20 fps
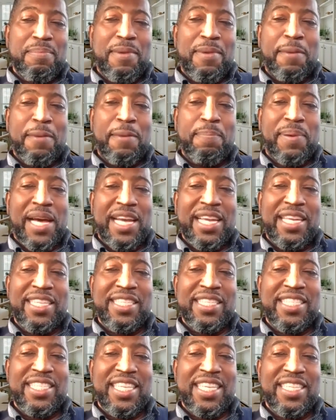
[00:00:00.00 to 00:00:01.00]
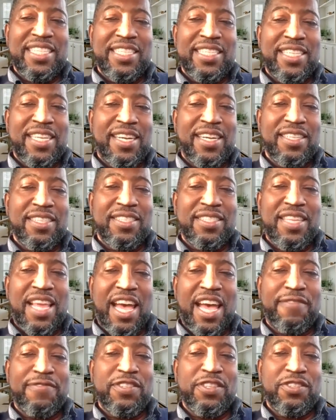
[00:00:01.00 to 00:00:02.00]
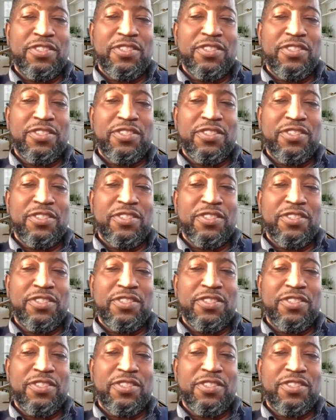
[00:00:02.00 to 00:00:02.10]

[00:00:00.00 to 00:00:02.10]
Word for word: my pikes and tucks after